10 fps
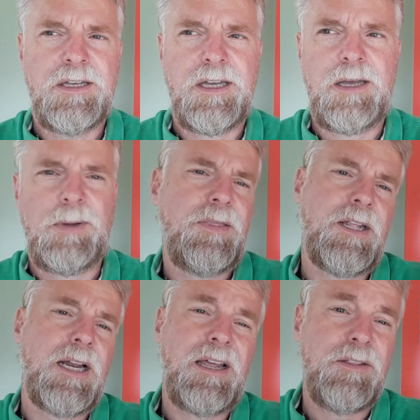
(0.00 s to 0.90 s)
And then
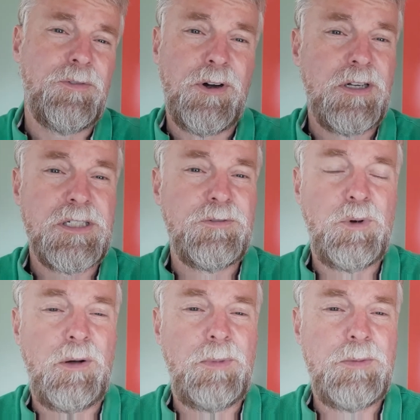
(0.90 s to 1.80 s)
I like the variety of
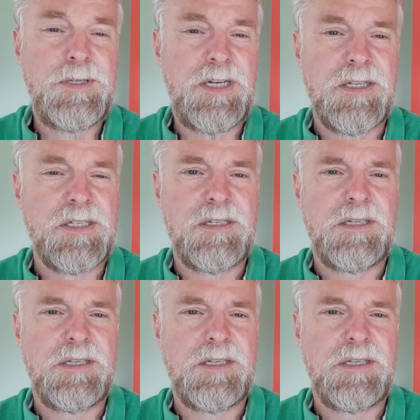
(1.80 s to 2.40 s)
what MOBIE does.